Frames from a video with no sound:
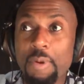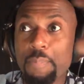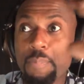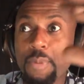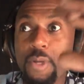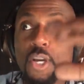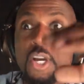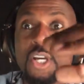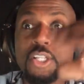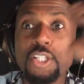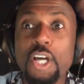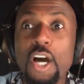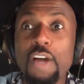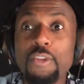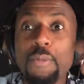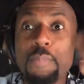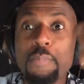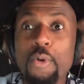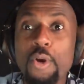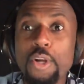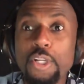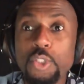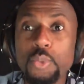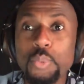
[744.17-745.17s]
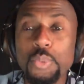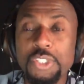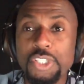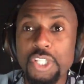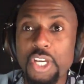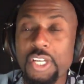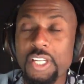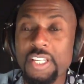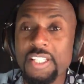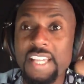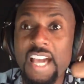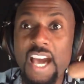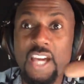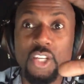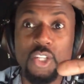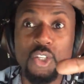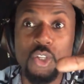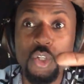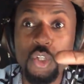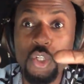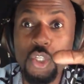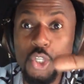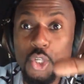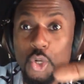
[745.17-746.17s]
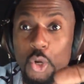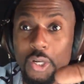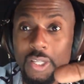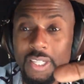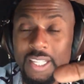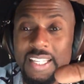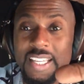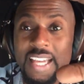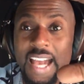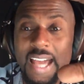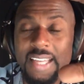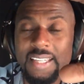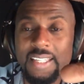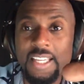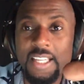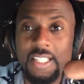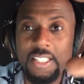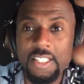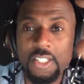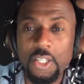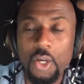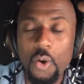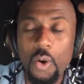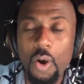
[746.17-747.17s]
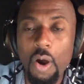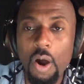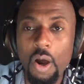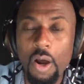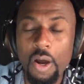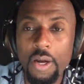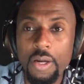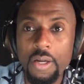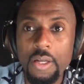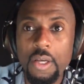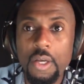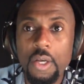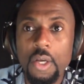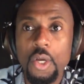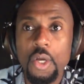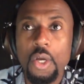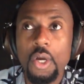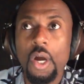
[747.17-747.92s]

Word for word: but because all the borders were shutting down and New York had gotten hit so hard,